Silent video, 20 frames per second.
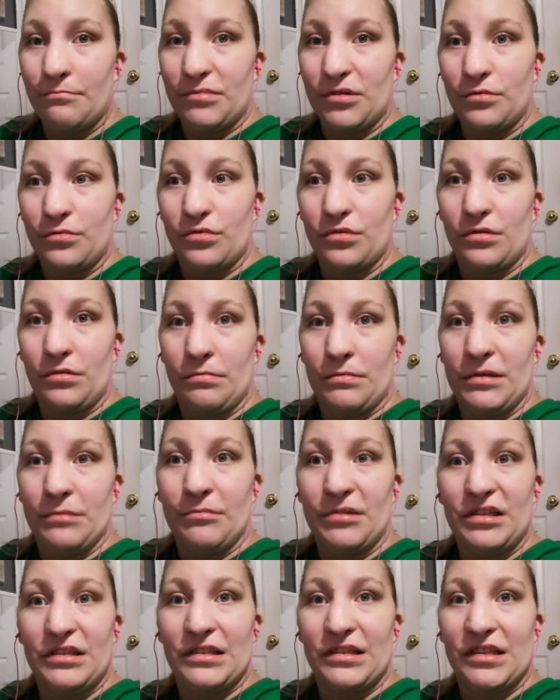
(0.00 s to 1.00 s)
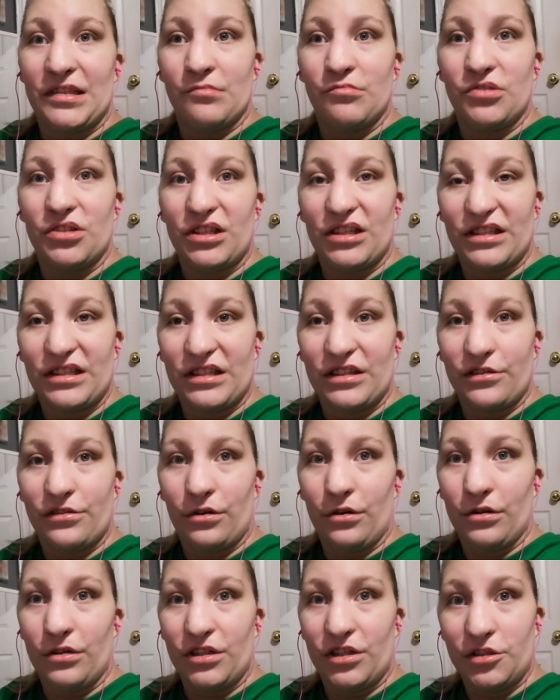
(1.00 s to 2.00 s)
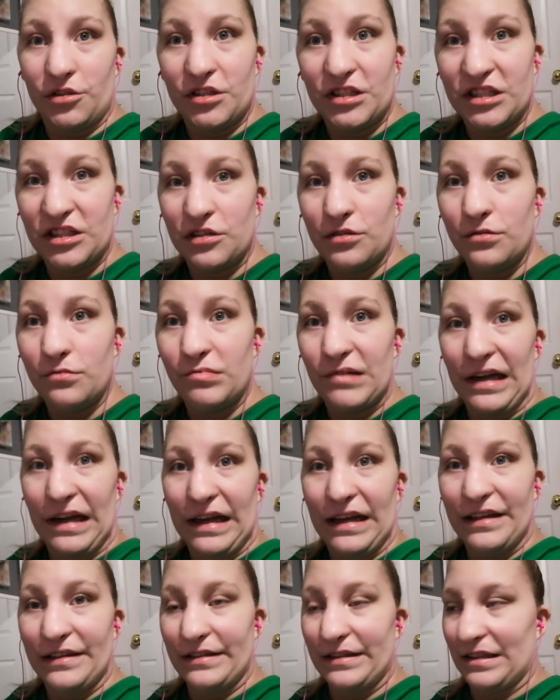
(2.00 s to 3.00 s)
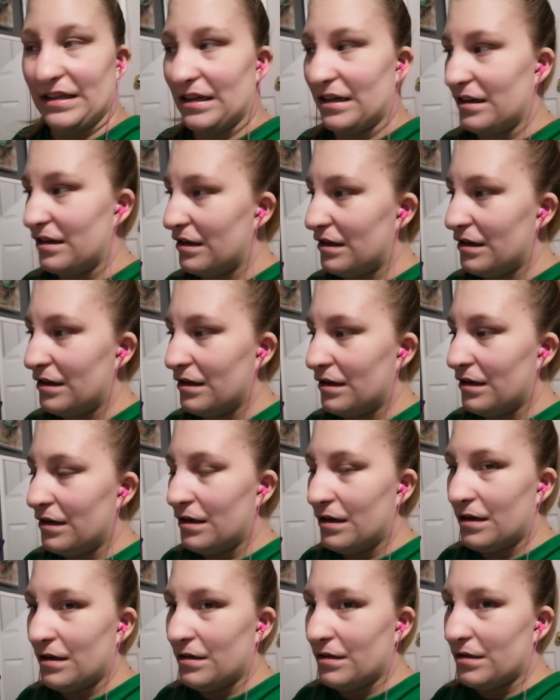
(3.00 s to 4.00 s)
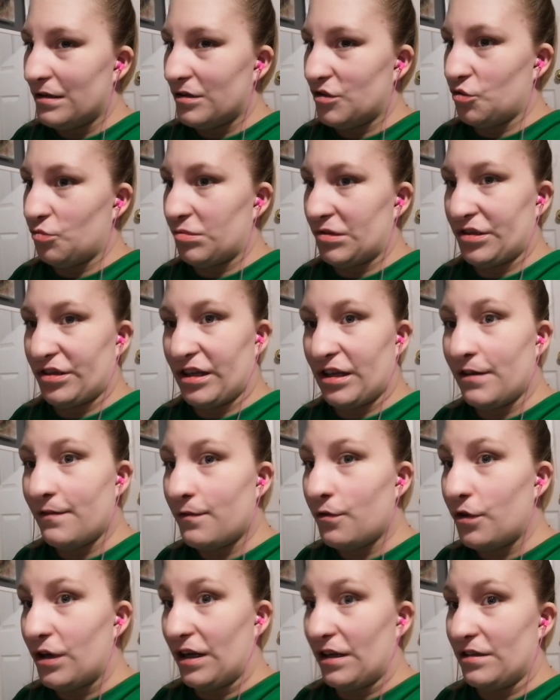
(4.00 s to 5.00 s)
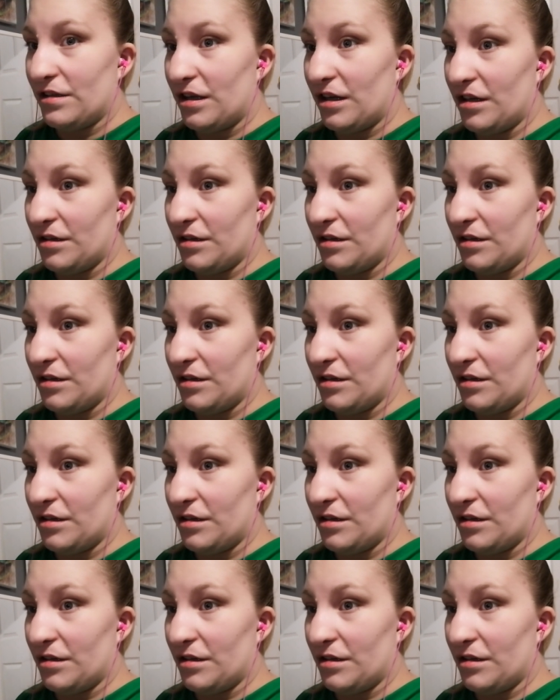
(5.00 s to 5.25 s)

build an amazing community here on YouTube and uh, super thankful and